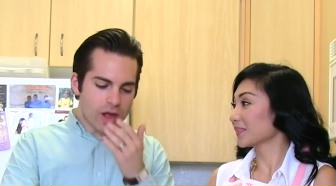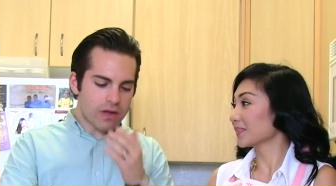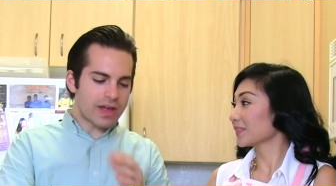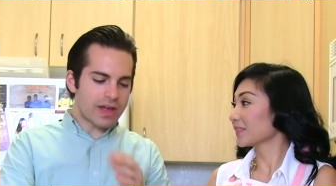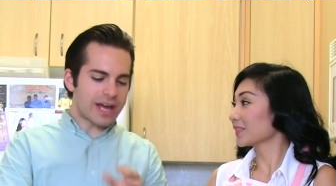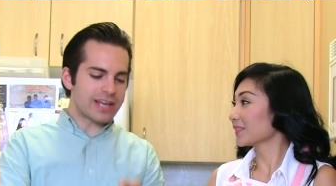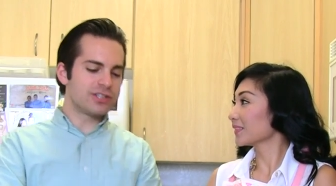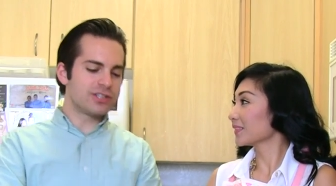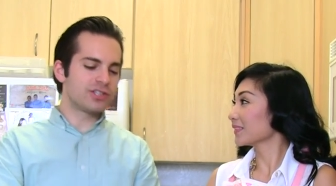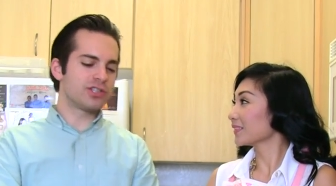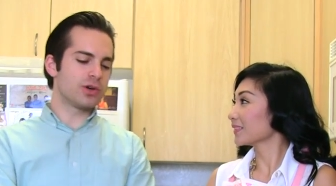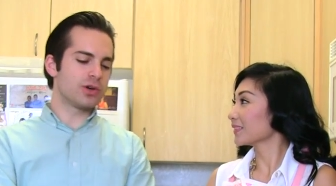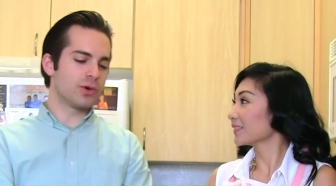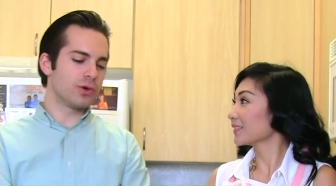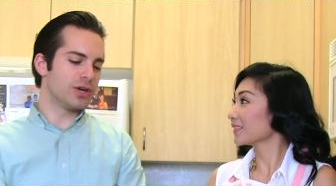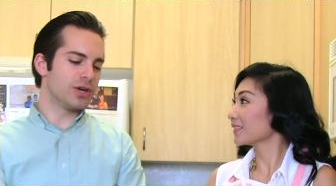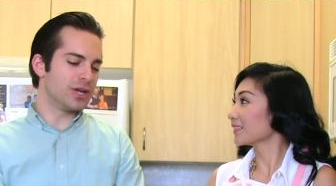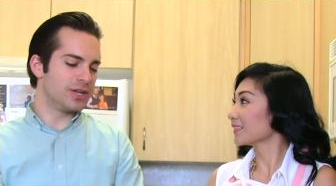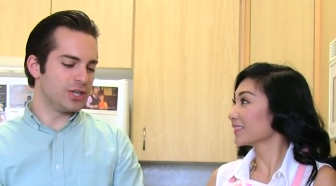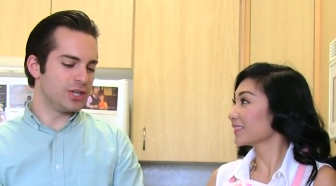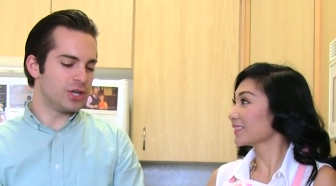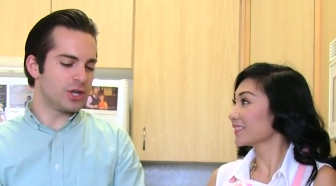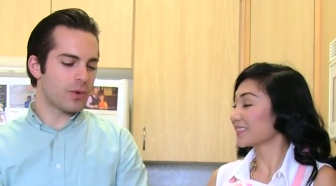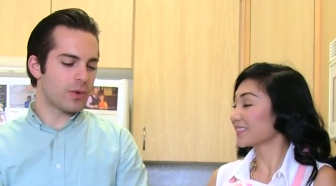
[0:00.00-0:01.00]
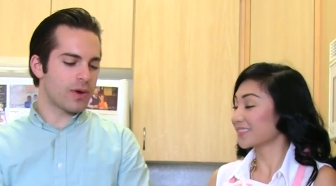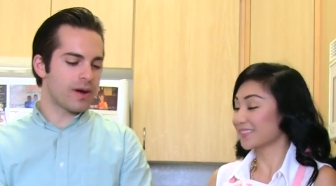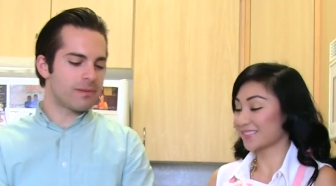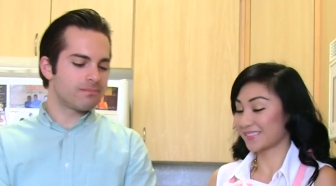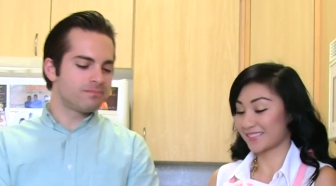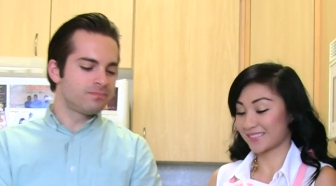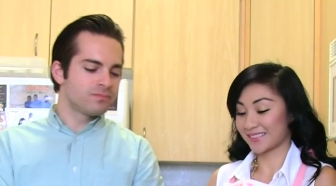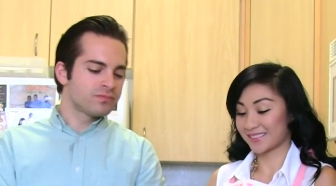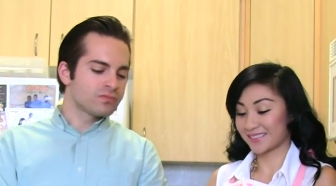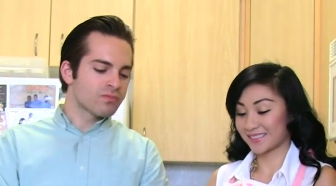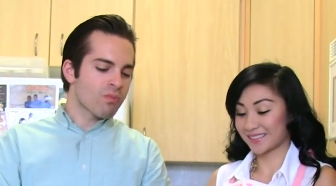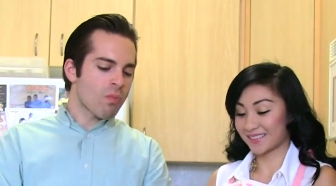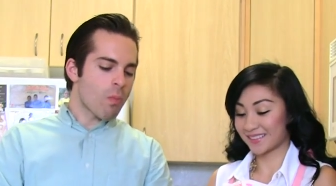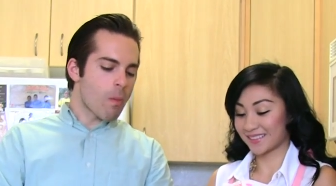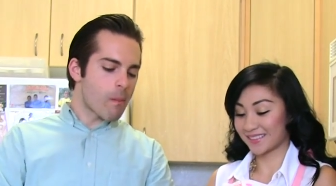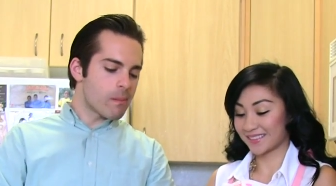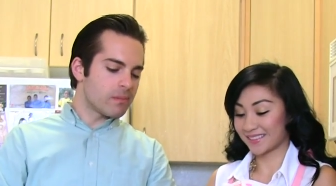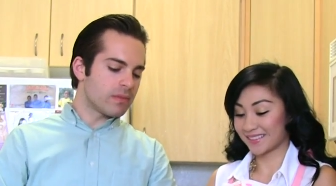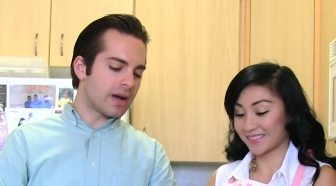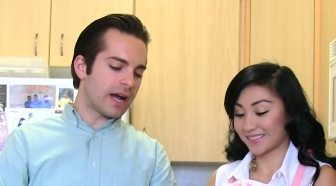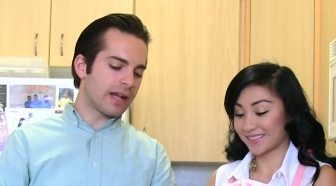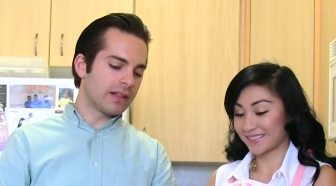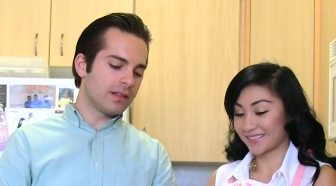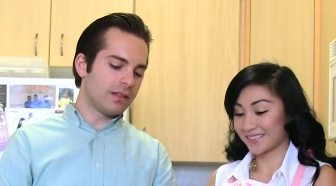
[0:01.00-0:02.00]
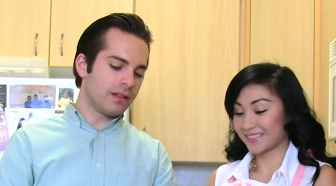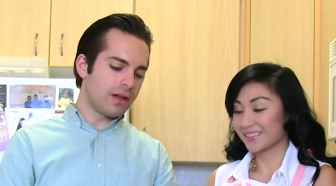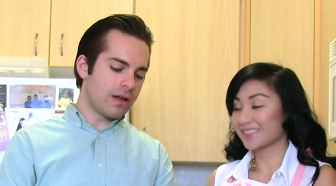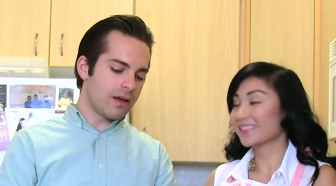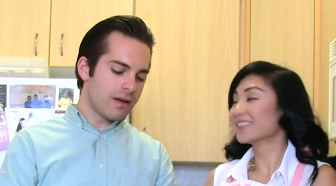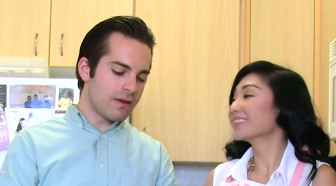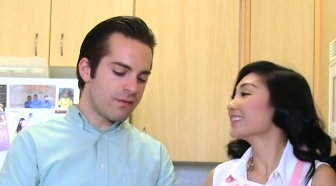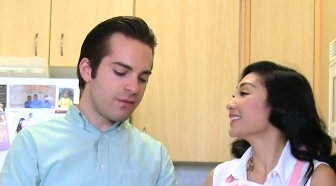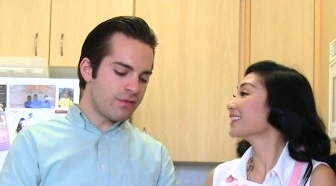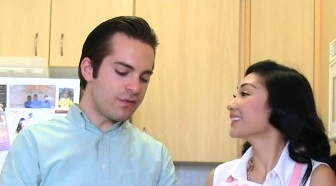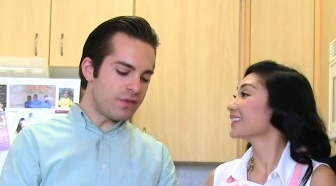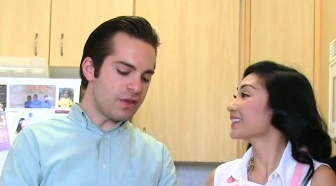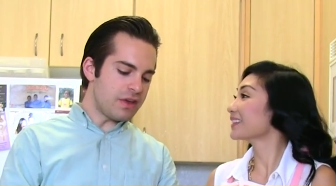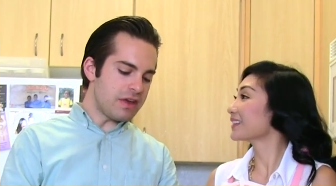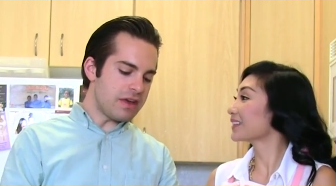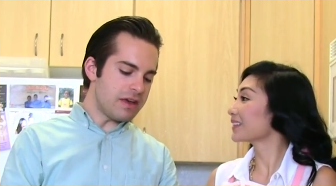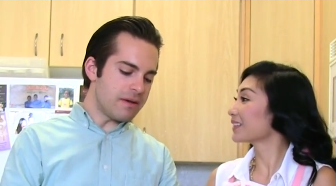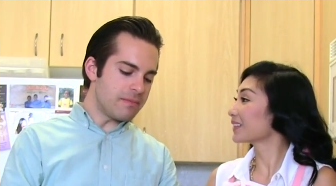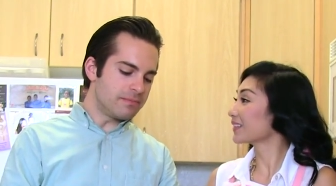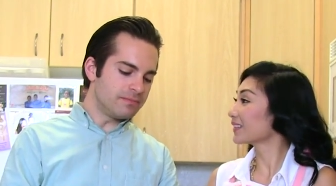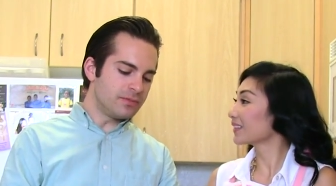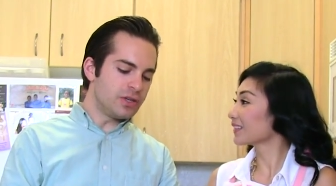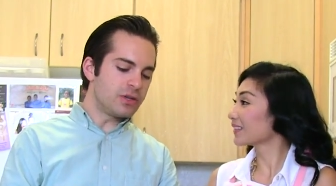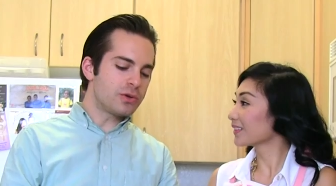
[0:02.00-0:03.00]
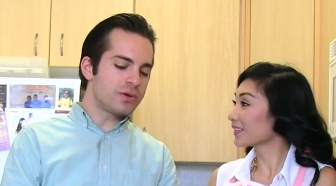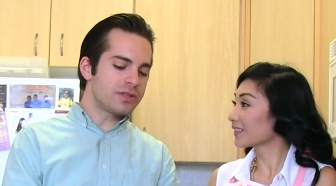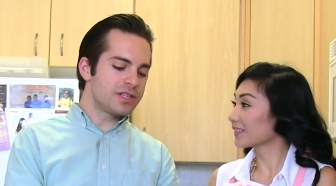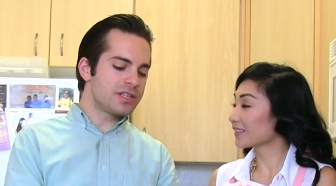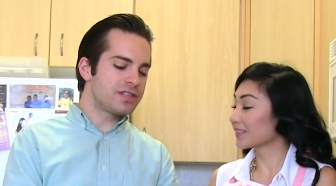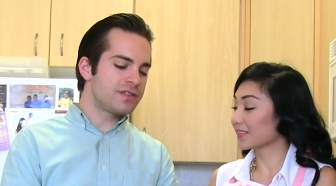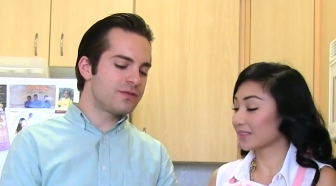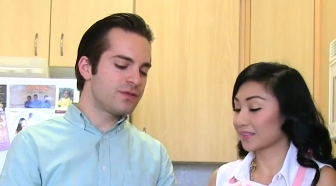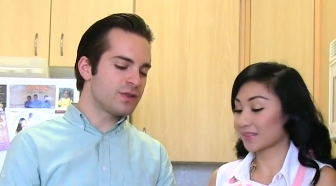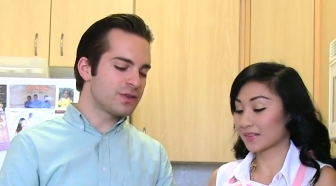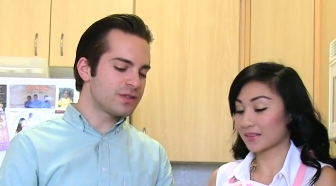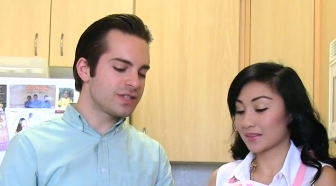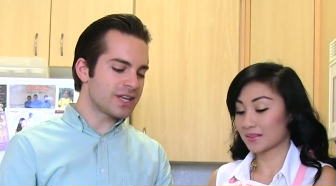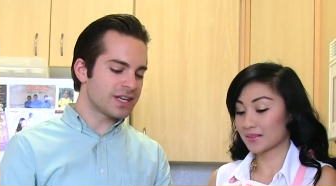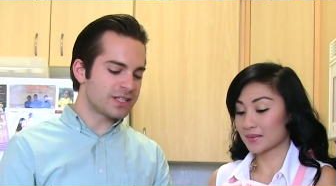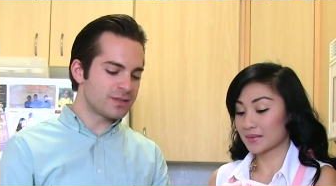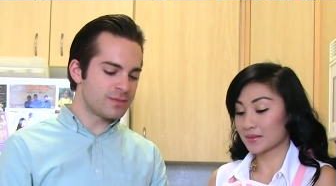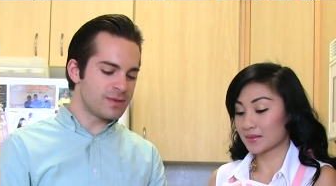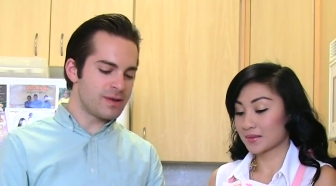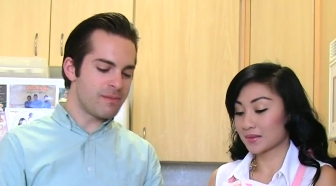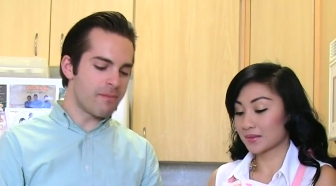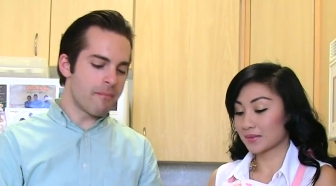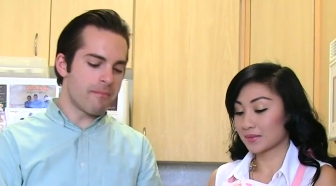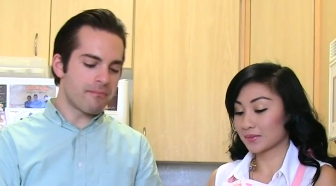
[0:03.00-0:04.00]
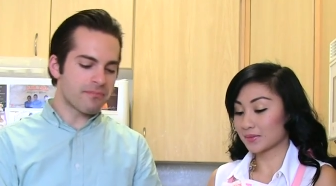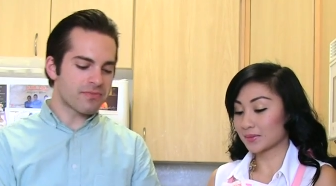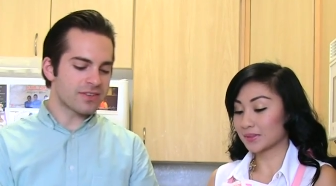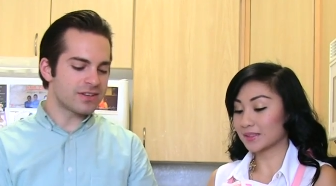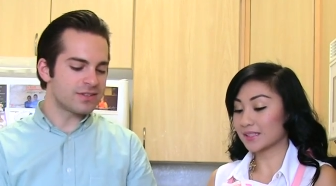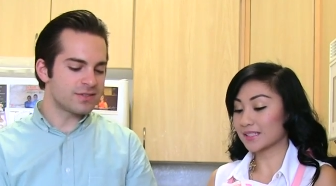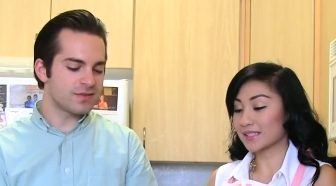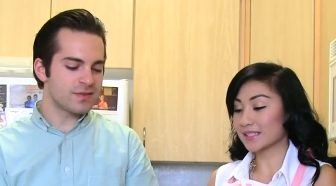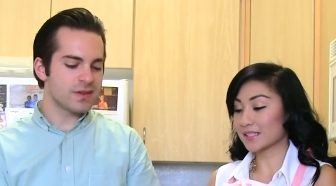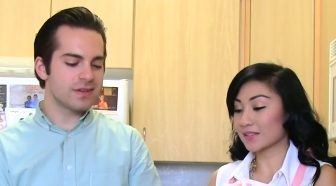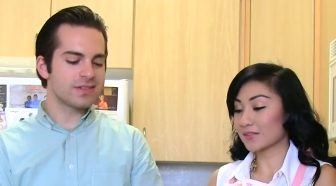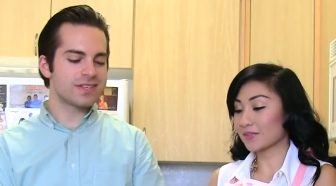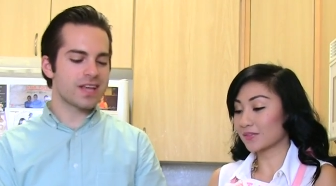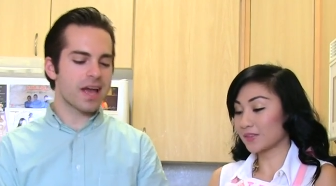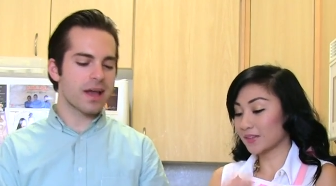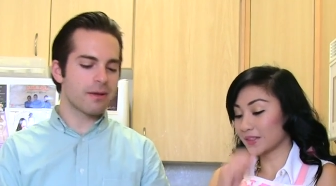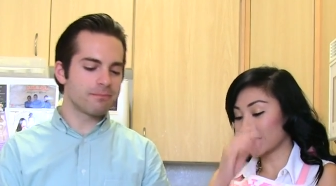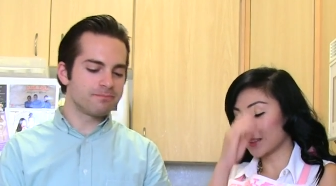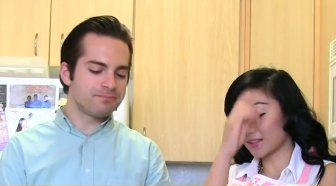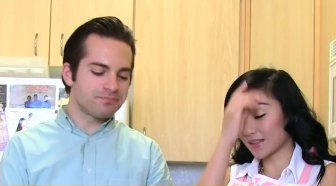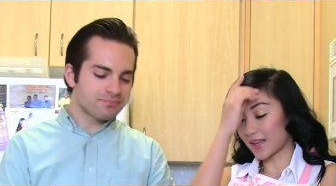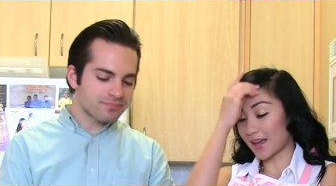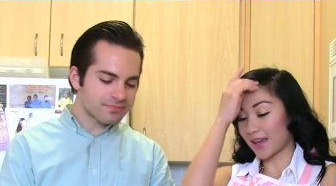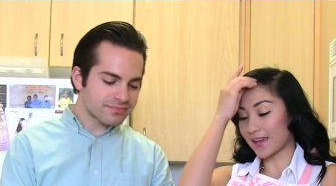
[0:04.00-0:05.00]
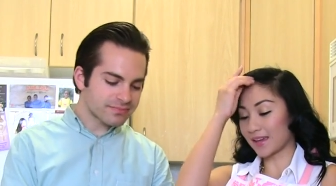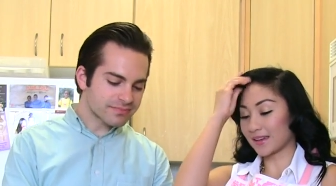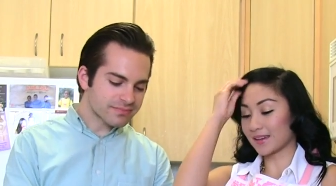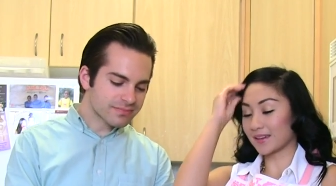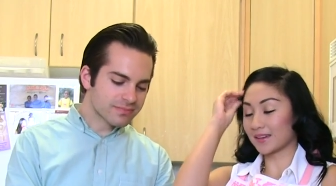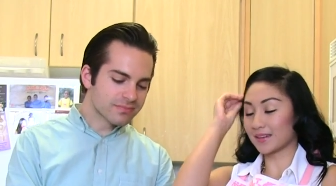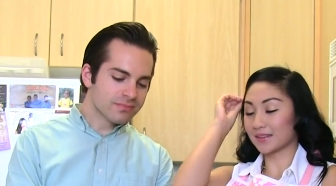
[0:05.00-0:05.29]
Speaker 1: That is so good. You know what? I love the. You know what this feels like to me? What this feels like, feel like?